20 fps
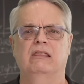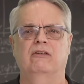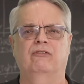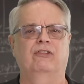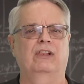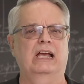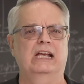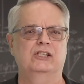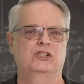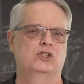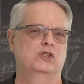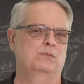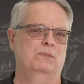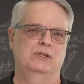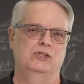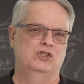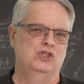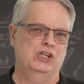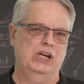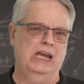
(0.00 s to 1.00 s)
The flash has
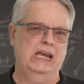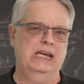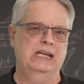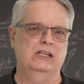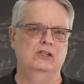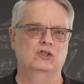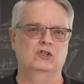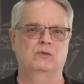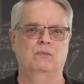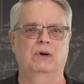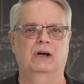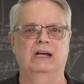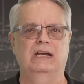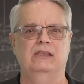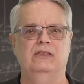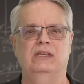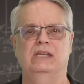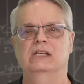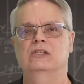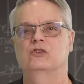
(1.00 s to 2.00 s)
been changed by
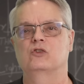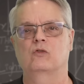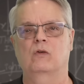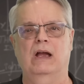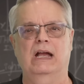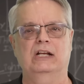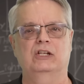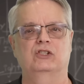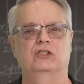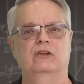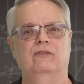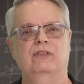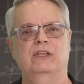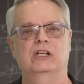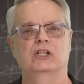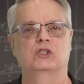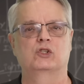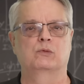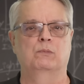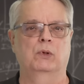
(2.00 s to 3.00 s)
the interaction of the
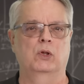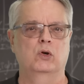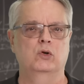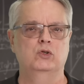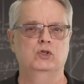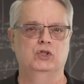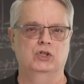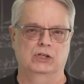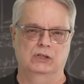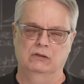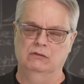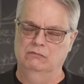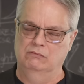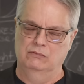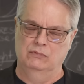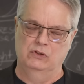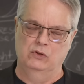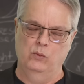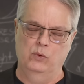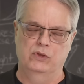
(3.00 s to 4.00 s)
explosion
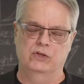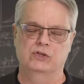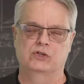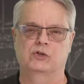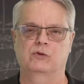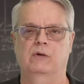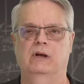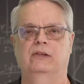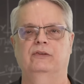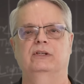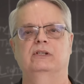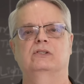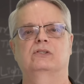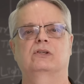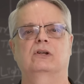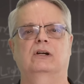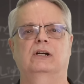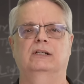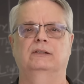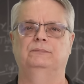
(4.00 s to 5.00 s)
with the surrounding
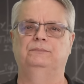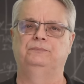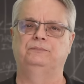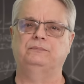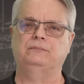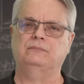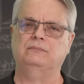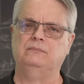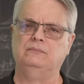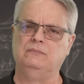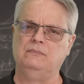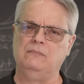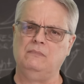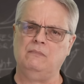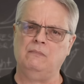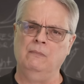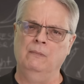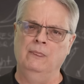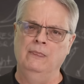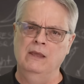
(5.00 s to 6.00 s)
star.
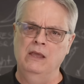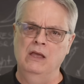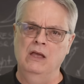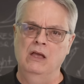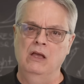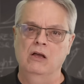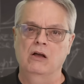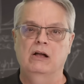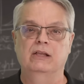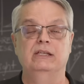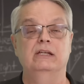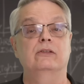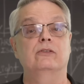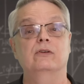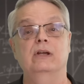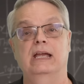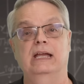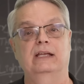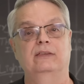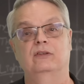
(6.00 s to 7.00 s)
On the
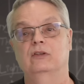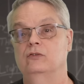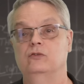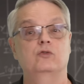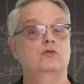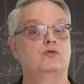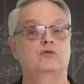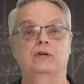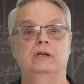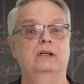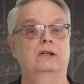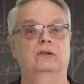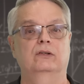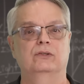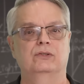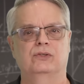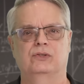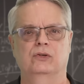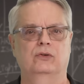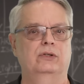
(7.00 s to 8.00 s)
other hand,
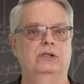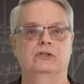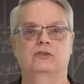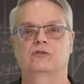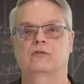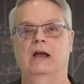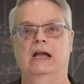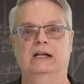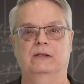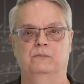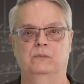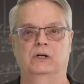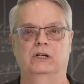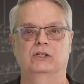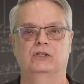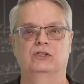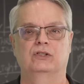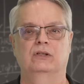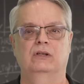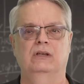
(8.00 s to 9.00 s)
neutrinos don't interact
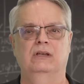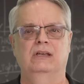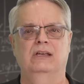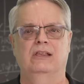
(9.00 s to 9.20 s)
much.